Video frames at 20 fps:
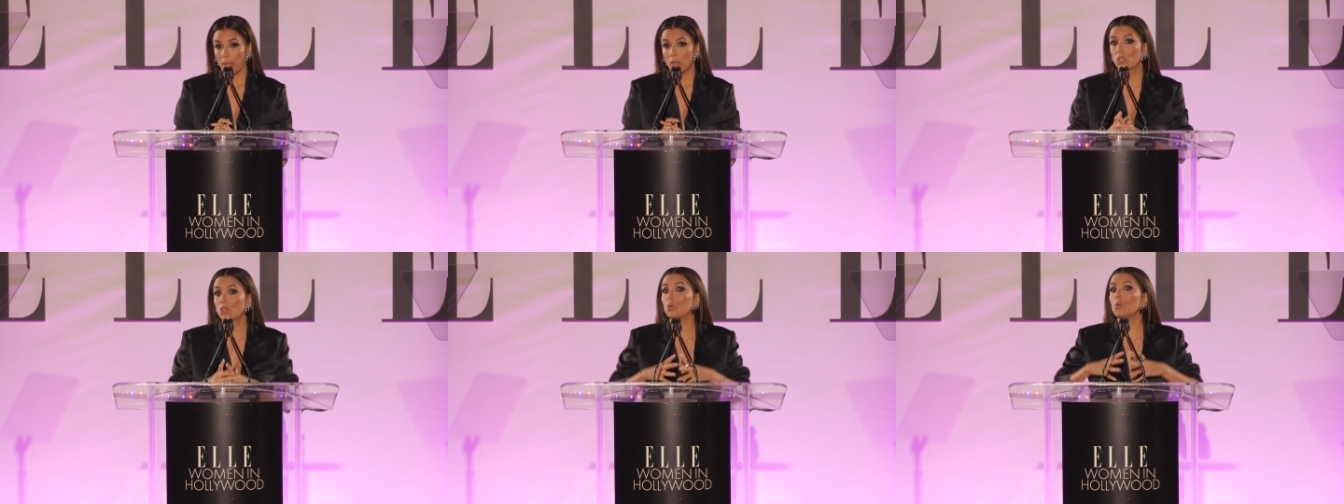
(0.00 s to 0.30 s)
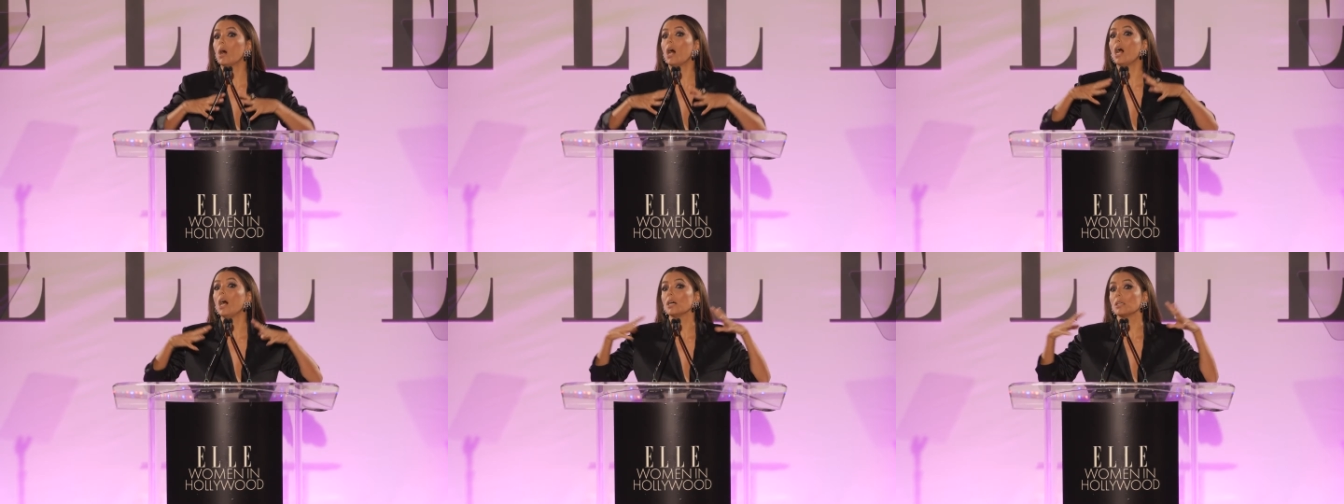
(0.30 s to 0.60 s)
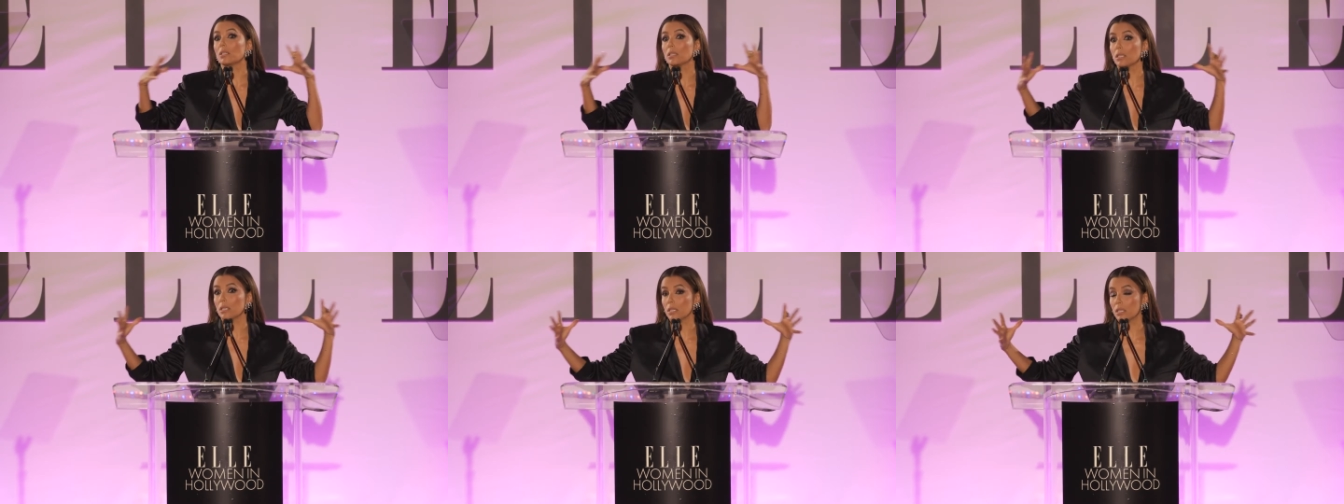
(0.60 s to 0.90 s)
To
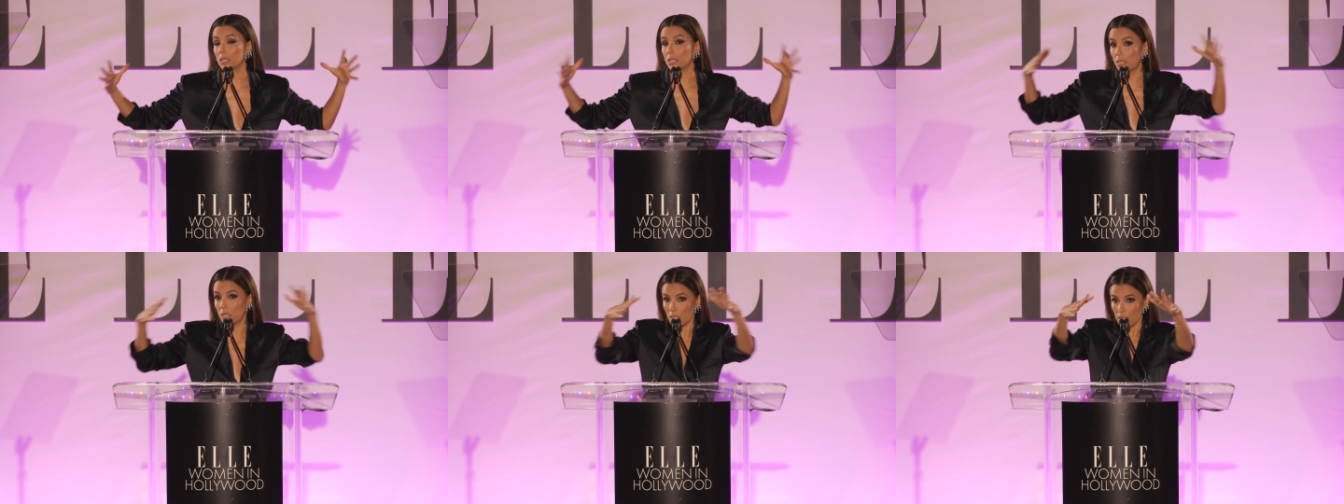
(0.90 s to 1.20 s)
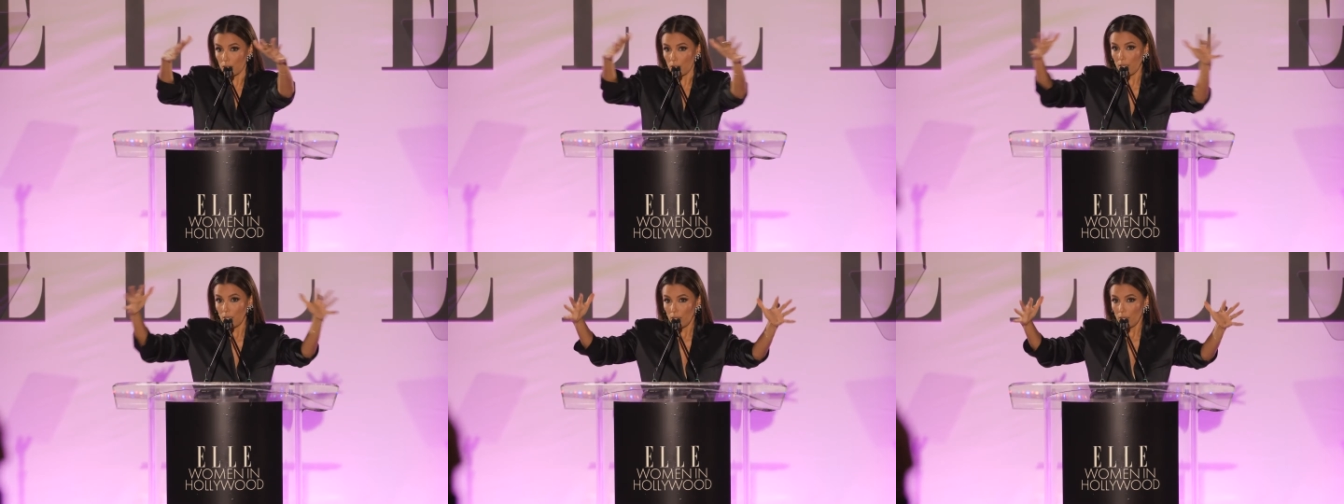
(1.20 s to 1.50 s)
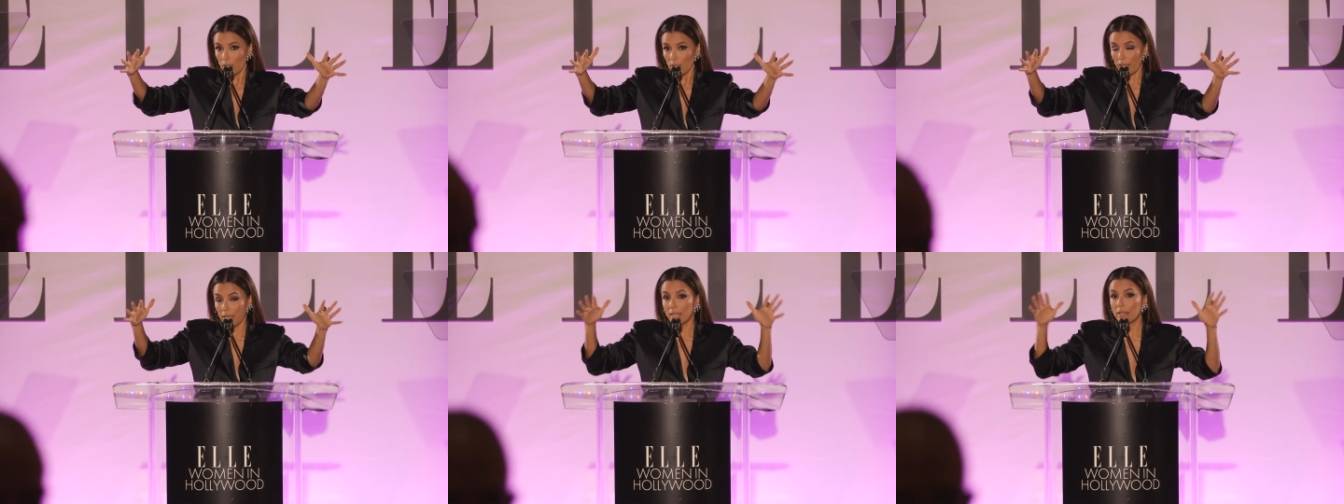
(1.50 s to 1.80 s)
us.
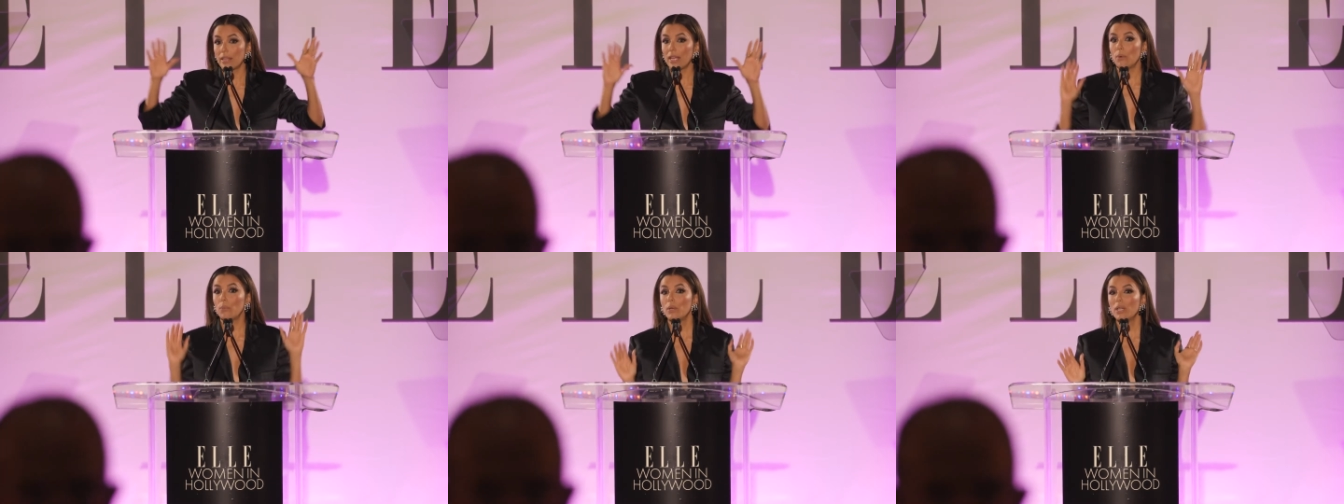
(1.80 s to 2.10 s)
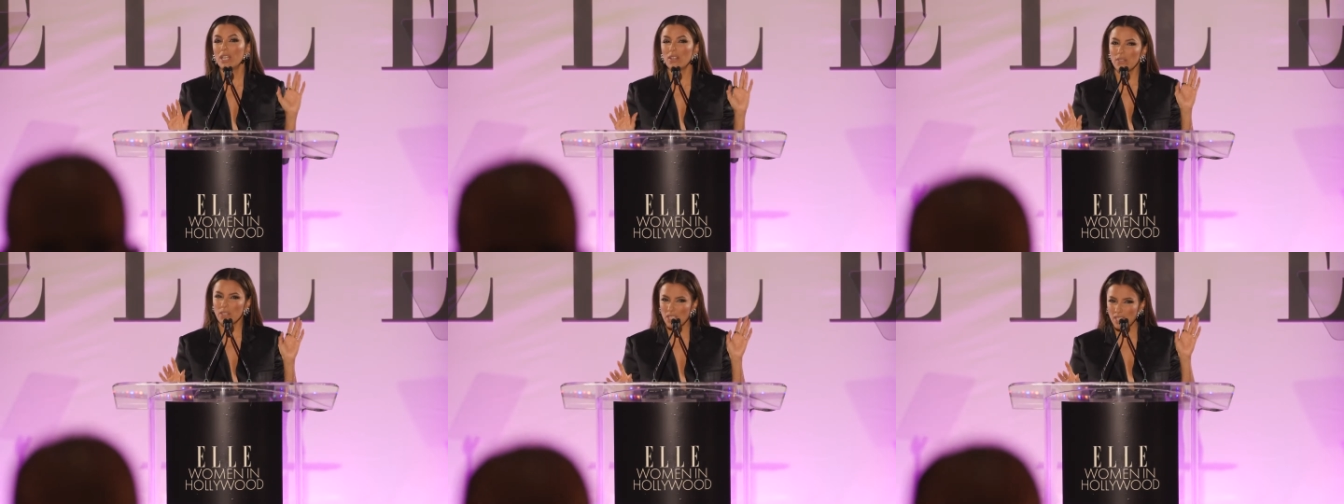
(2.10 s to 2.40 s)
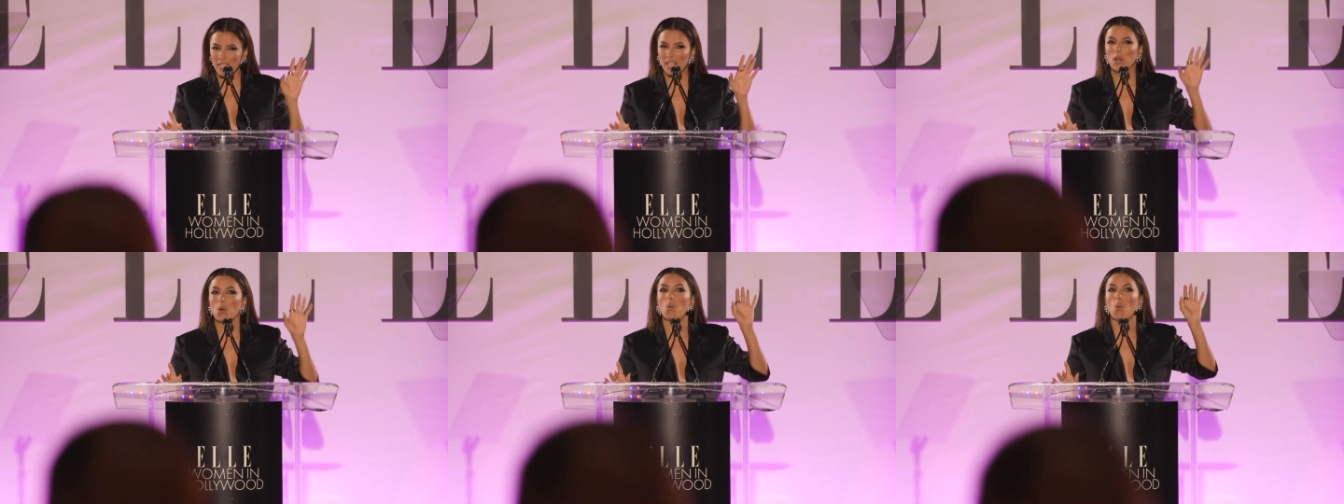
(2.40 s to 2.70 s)
Like they would give it
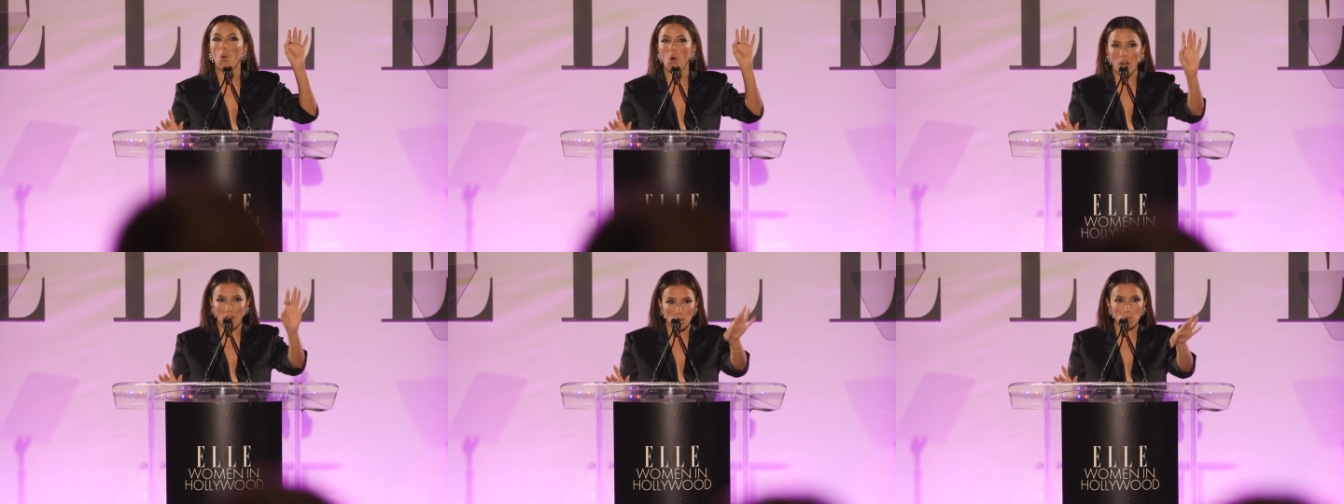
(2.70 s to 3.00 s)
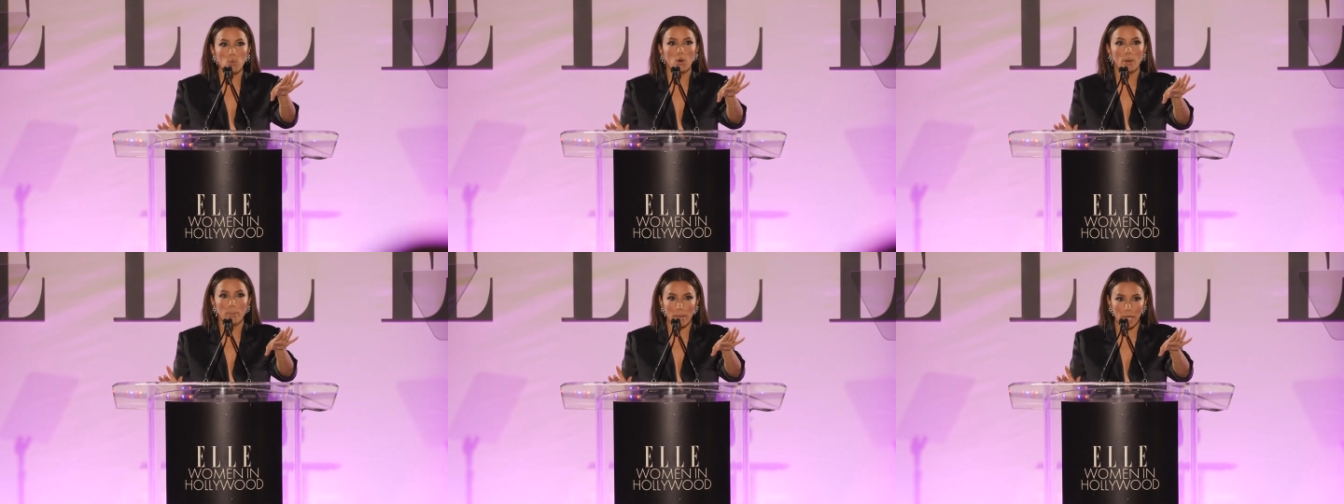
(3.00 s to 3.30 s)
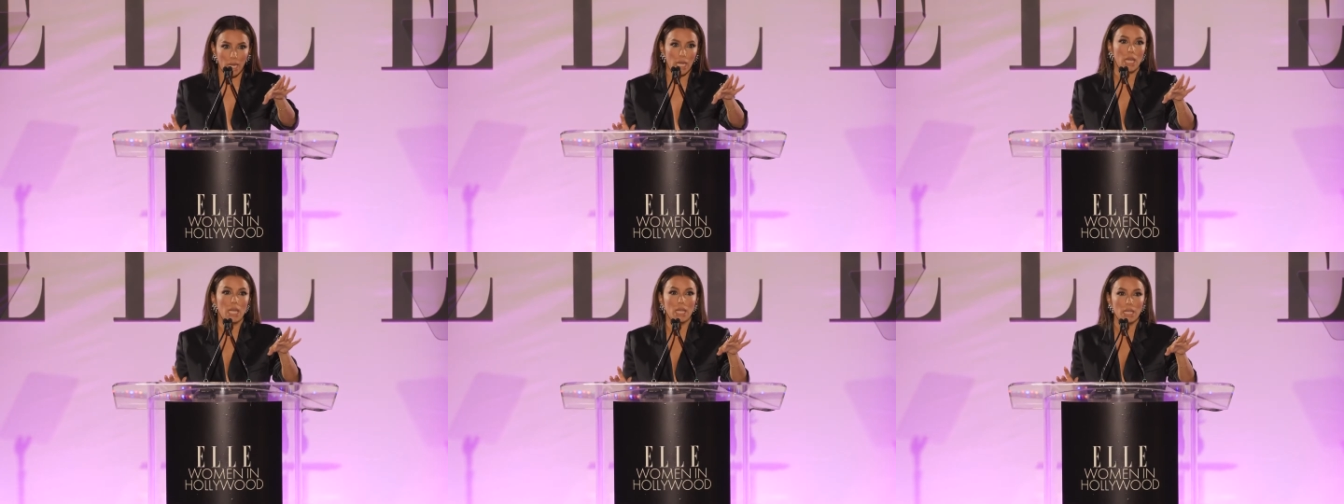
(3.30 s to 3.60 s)
to like one
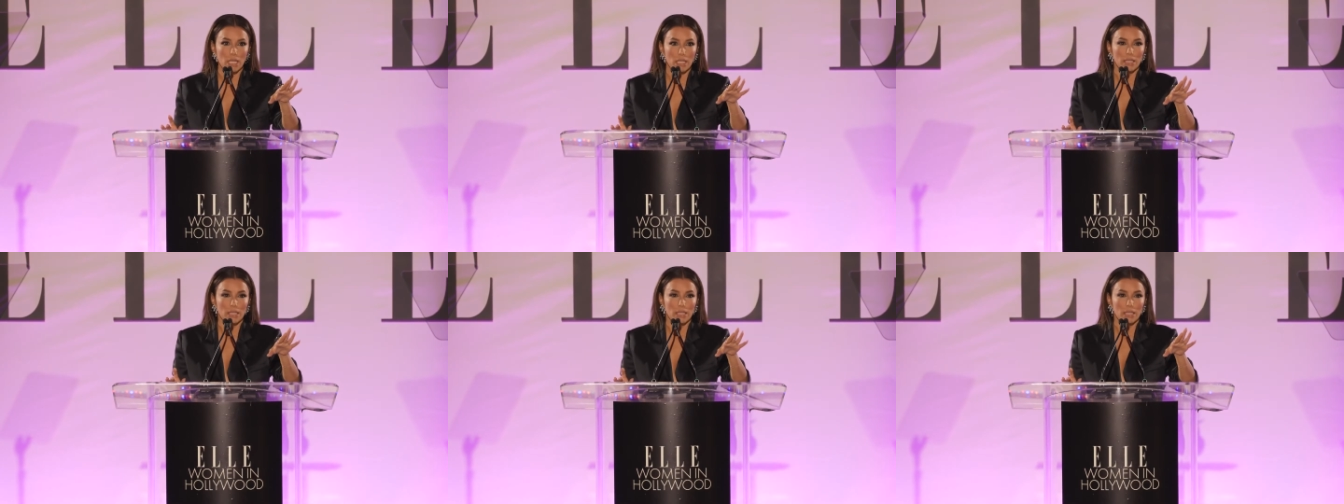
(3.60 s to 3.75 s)
woman.